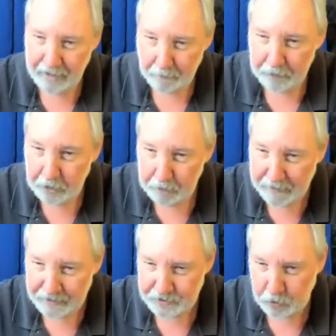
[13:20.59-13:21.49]
Yep, we know you
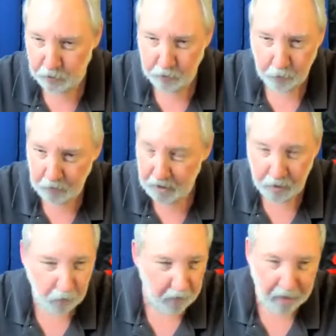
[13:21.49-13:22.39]
passed core
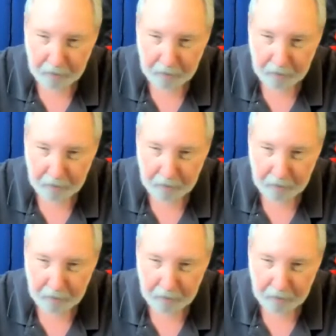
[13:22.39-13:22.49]
uh, one.